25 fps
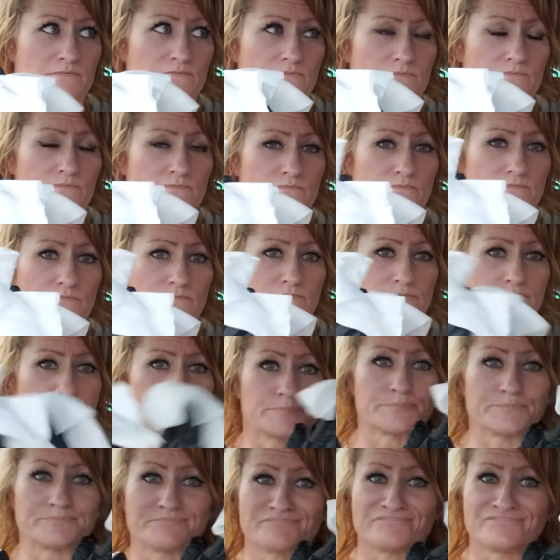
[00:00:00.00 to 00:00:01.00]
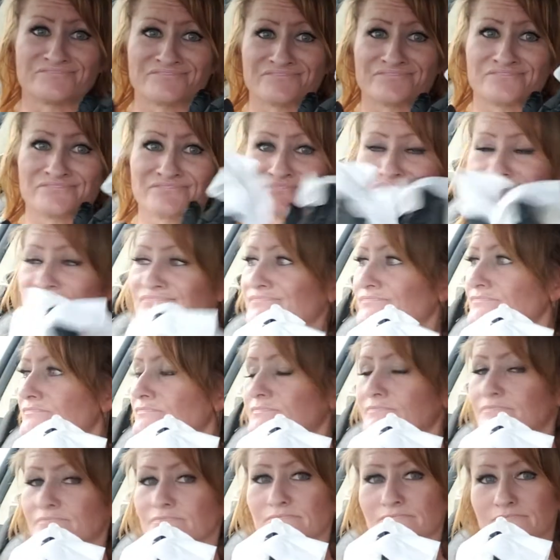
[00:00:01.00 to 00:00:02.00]
Yep. That's see.
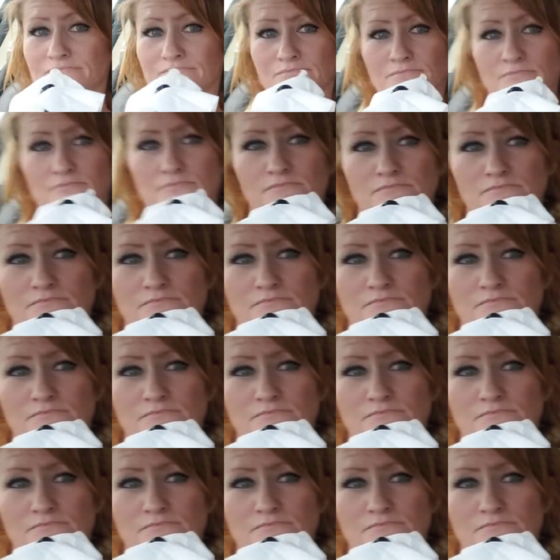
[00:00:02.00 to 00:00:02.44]
This is